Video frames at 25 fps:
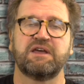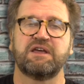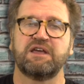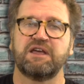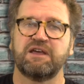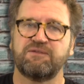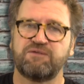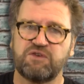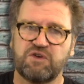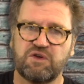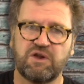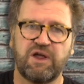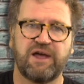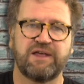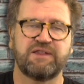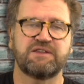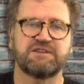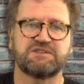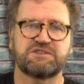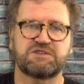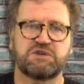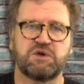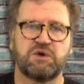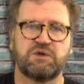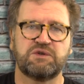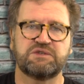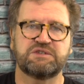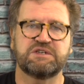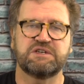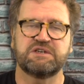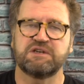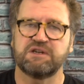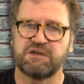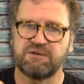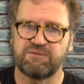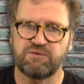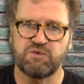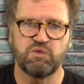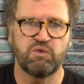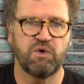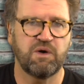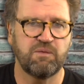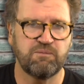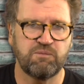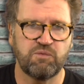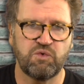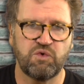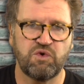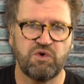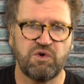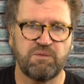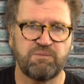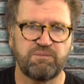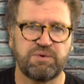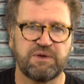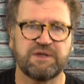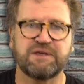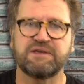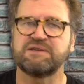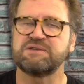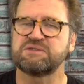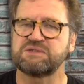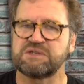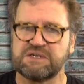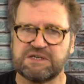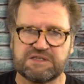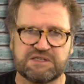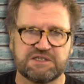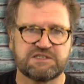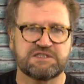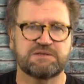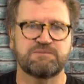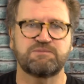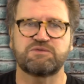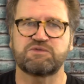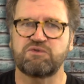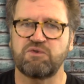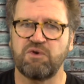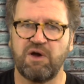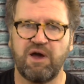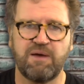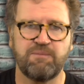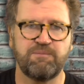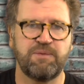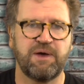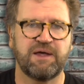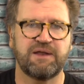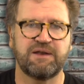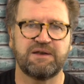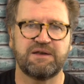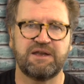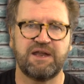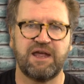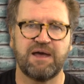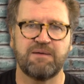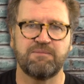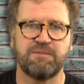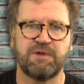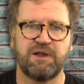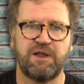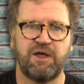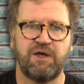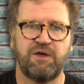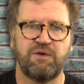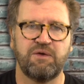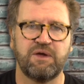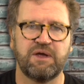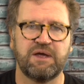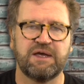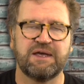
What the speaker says: If you like this content and if you want more, please hit the subscribe button down below.